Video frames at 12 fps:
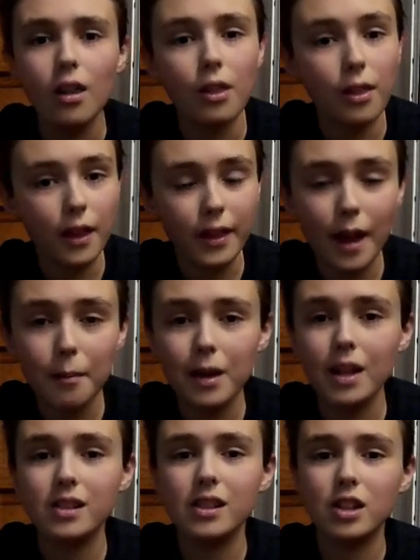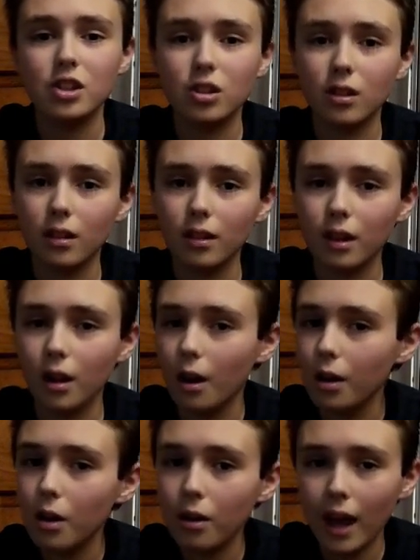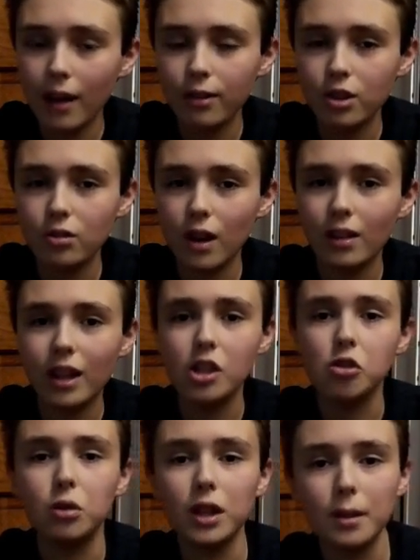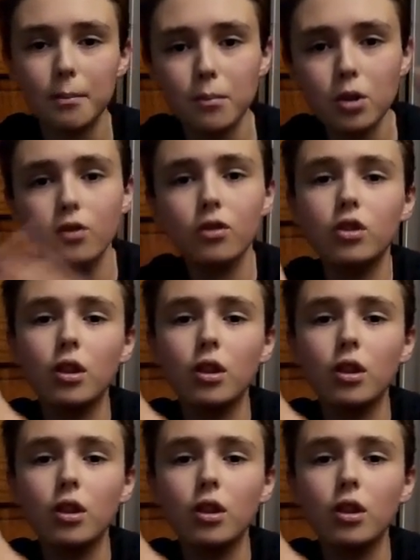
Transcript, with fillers: then that means that you're, there are no catfish around and you need to move